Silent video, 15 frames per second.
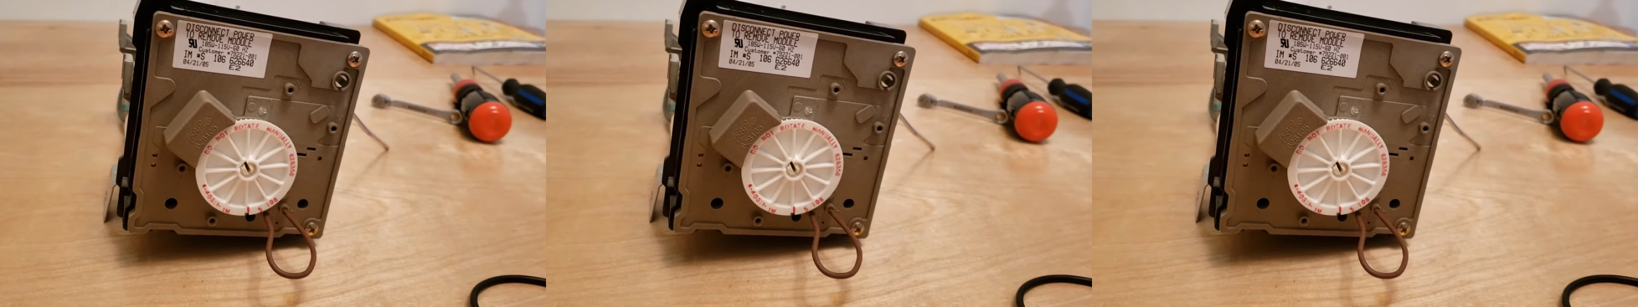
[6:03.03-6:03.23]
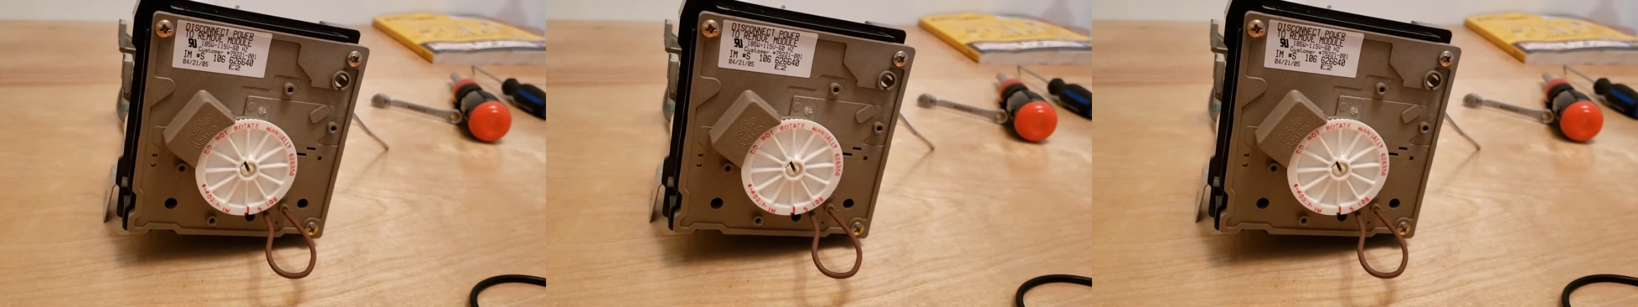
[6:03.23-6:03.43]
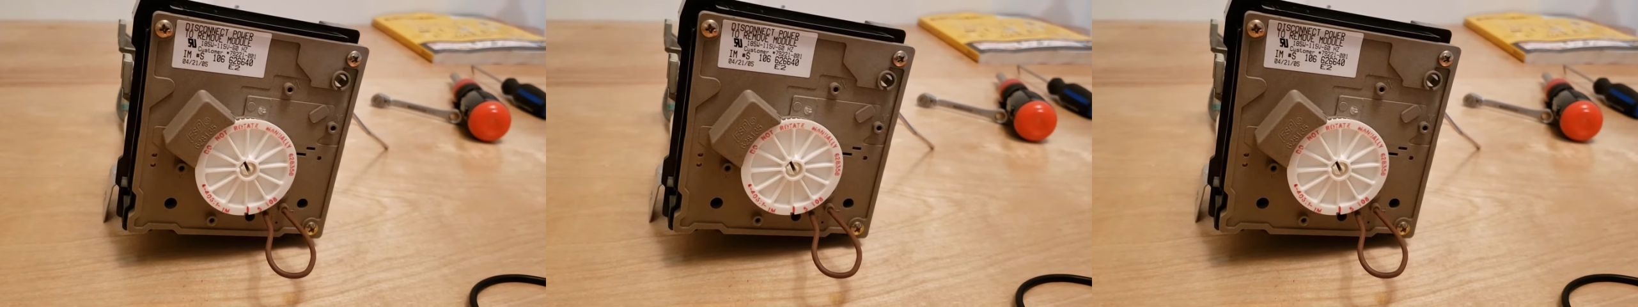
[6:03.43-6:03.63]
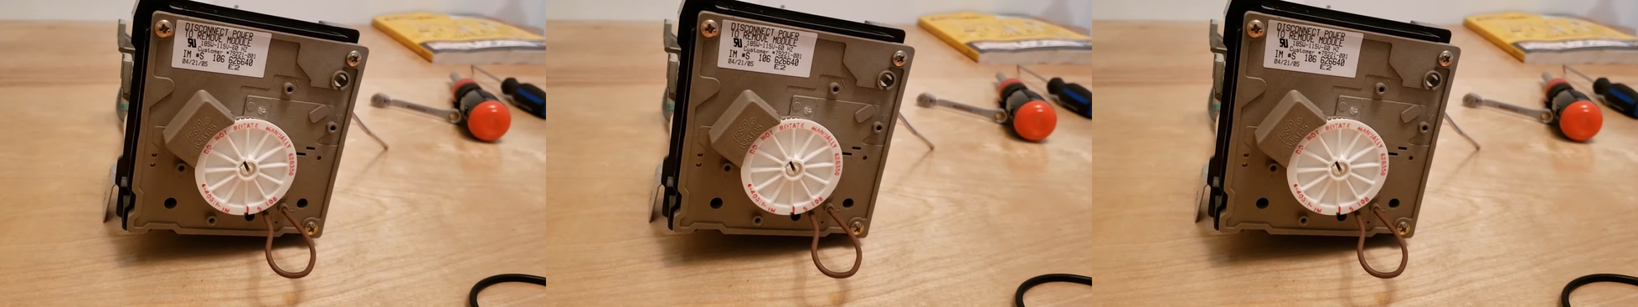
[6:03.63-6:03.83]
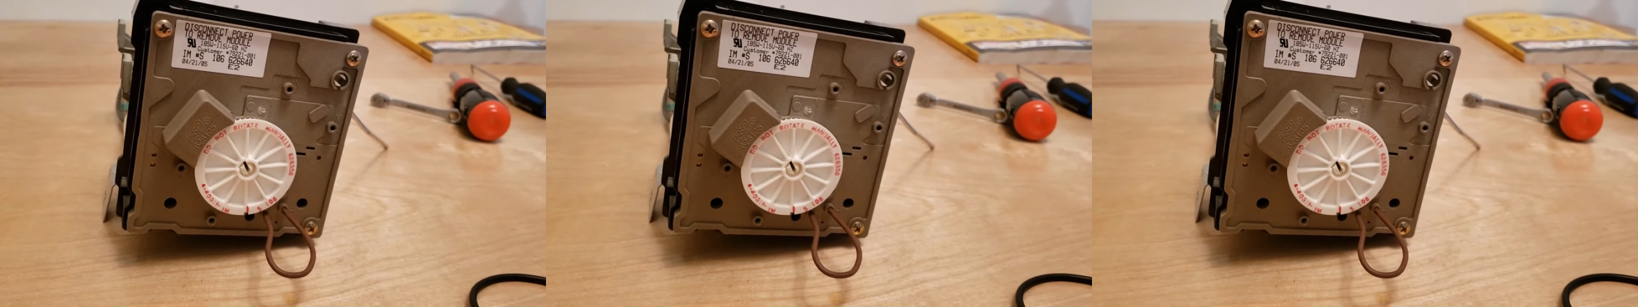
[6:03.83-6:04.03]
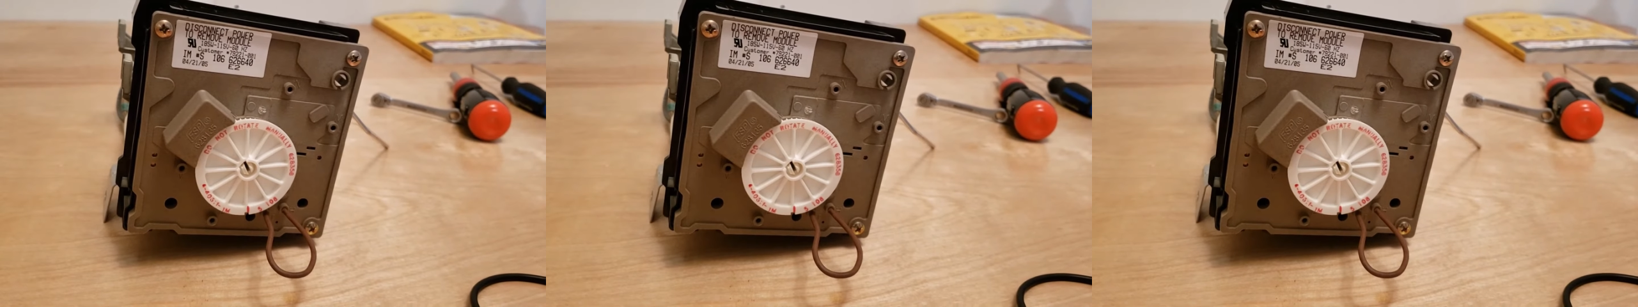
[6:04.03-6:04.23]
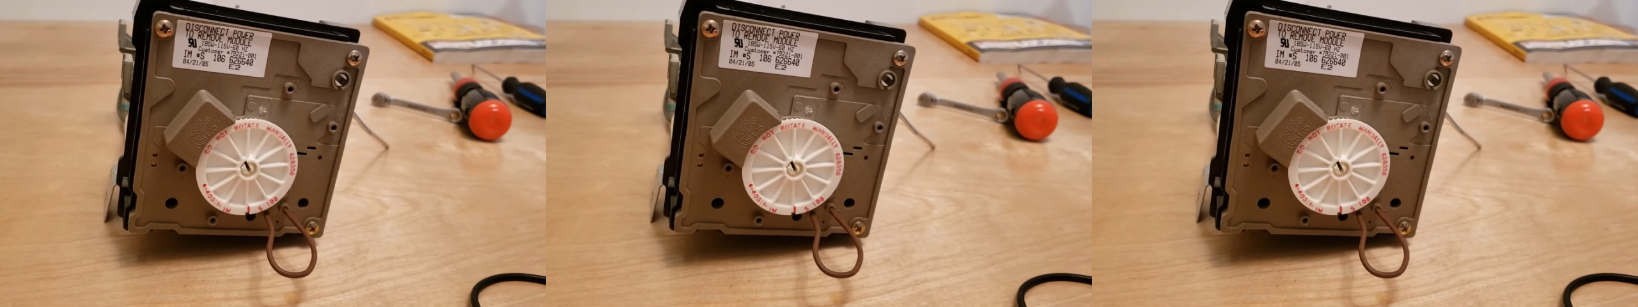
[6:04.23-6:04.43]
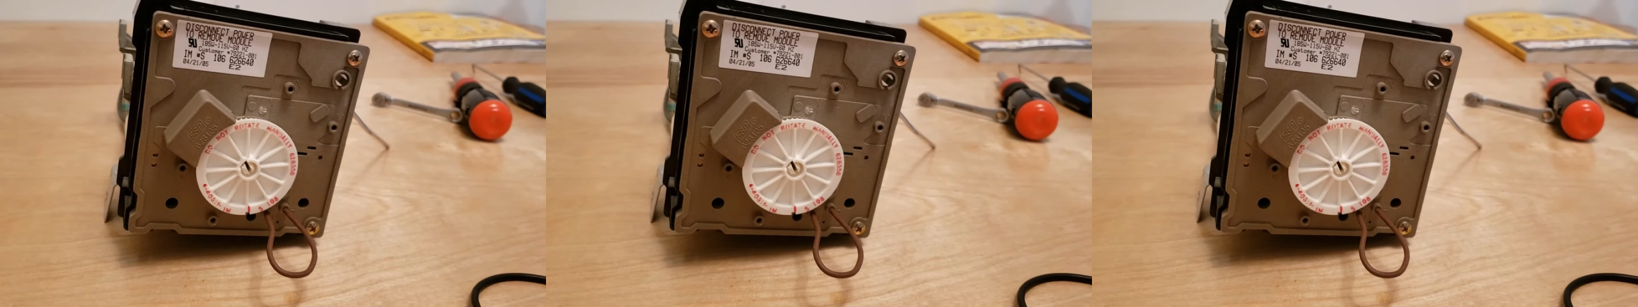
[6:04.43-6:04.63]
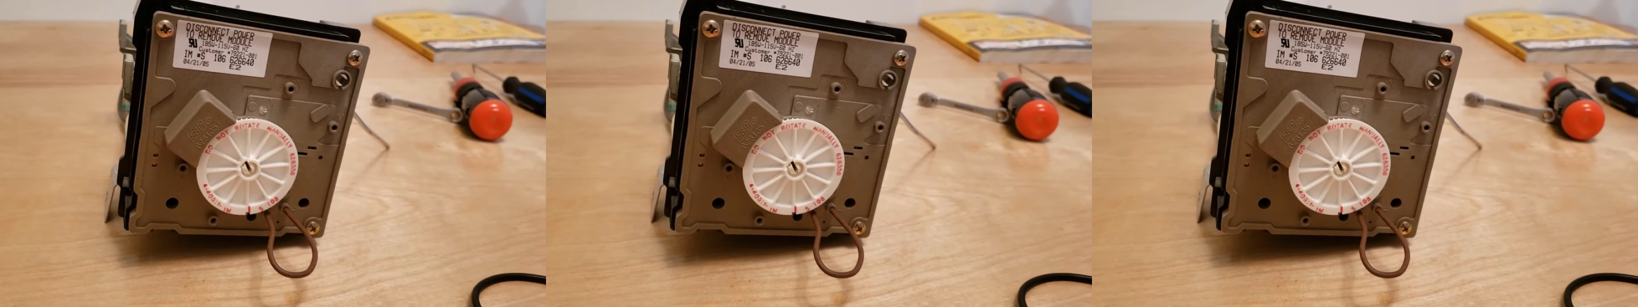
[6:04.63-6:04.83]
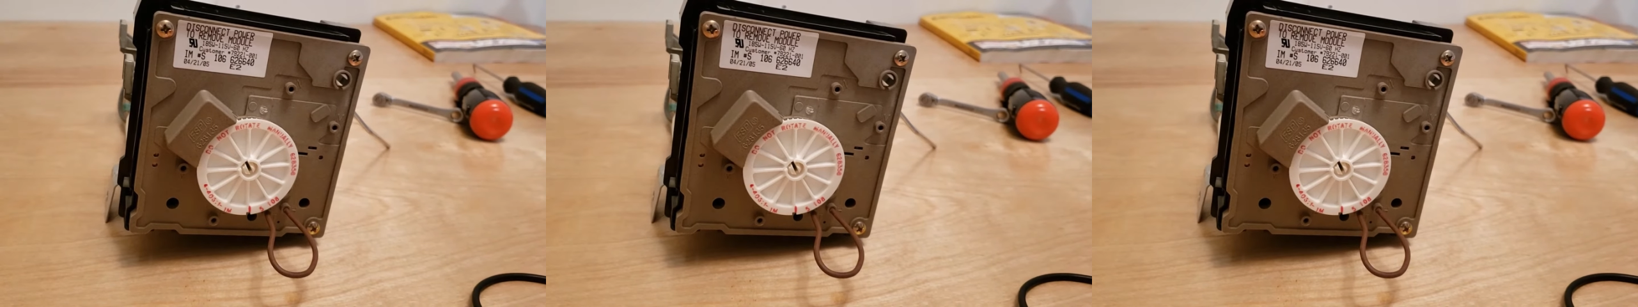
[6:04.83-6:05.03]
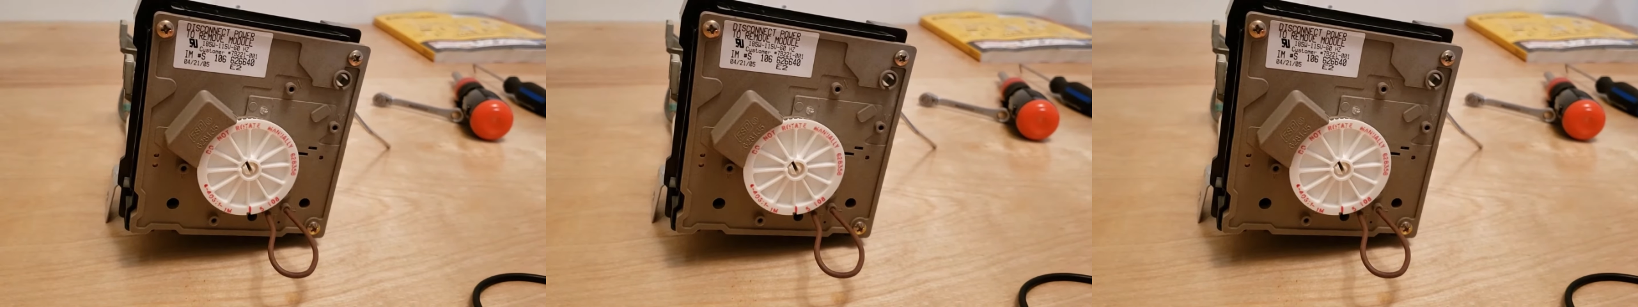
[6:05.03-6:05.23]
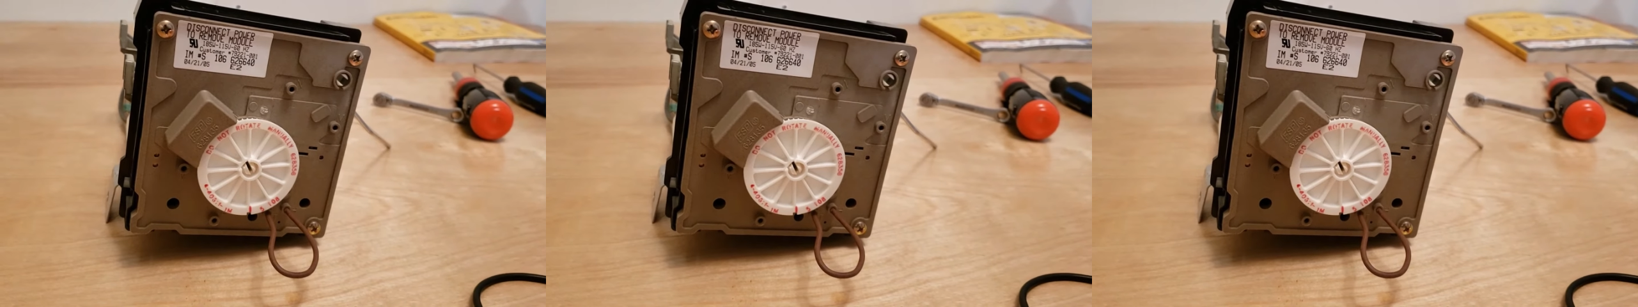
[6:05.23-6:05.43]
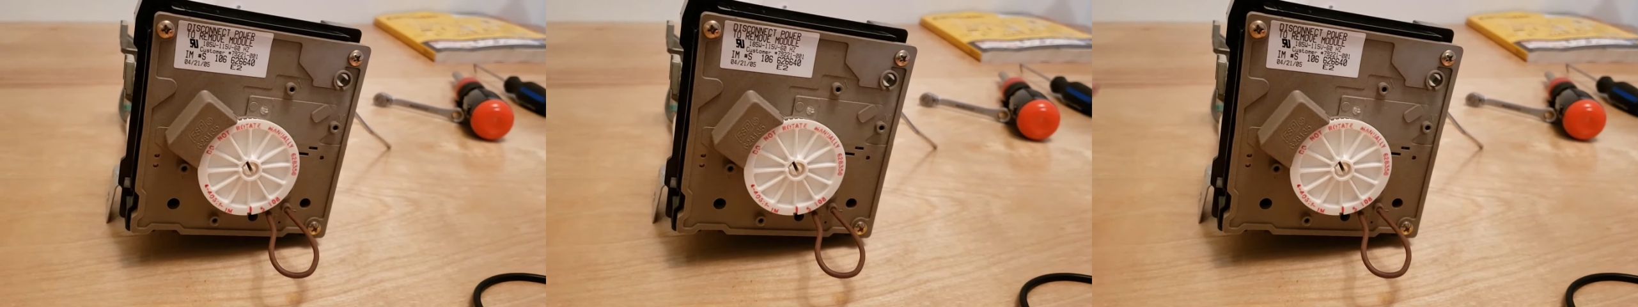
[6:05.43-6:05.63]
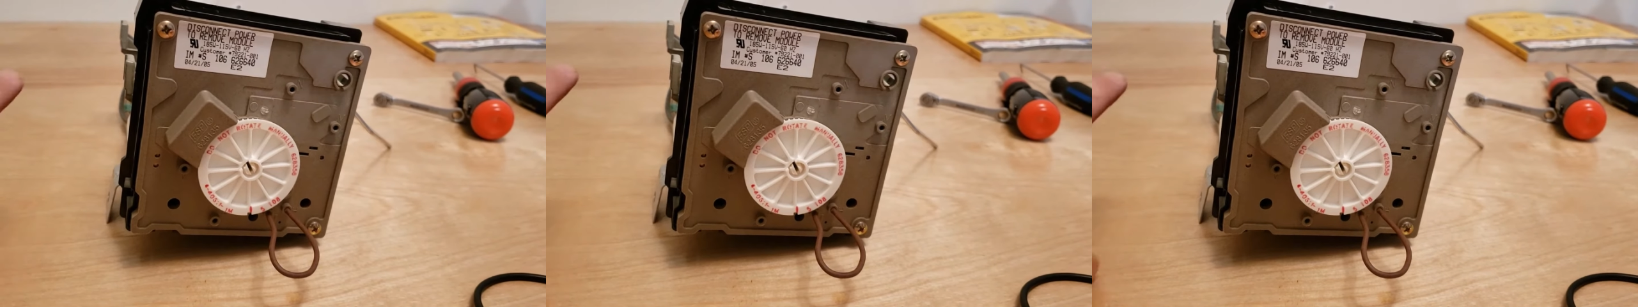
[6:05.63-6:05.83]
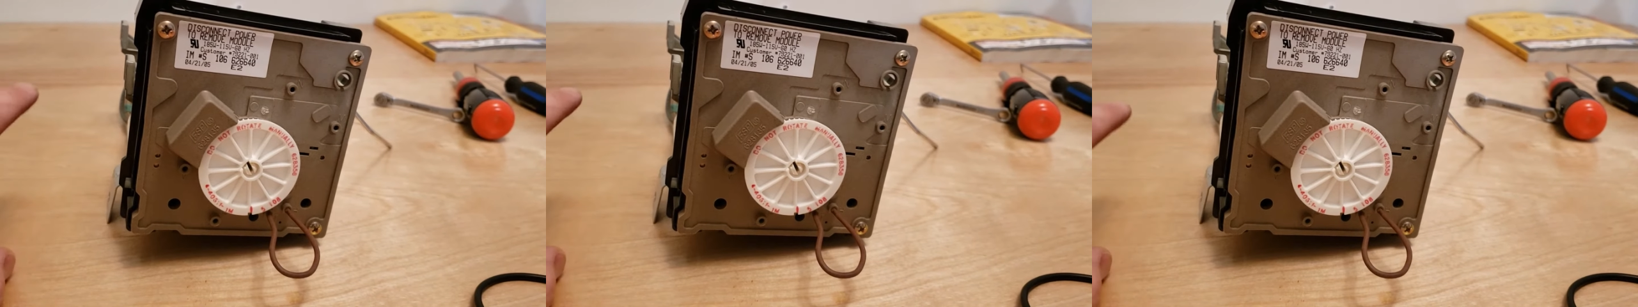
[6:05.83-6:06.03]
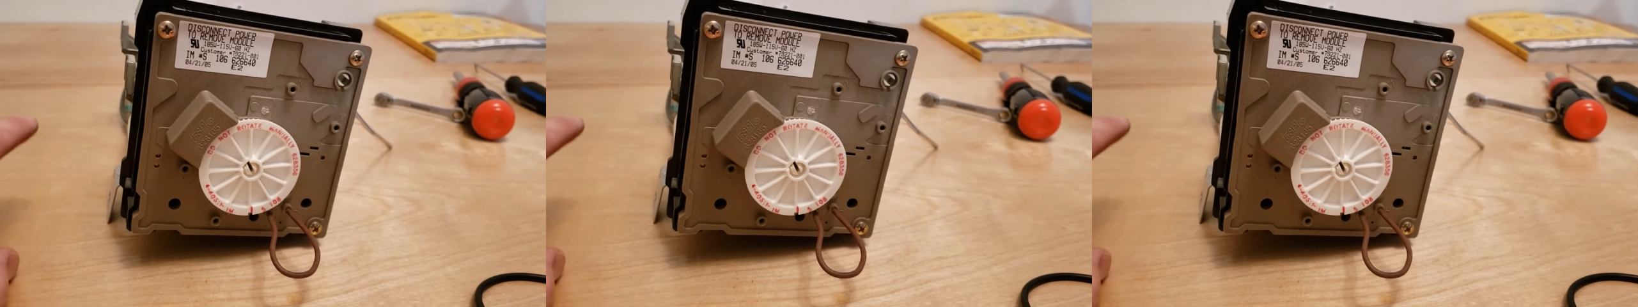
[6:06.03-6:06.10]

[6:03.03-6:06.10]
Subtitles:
No face is visible, so there are no lips to read.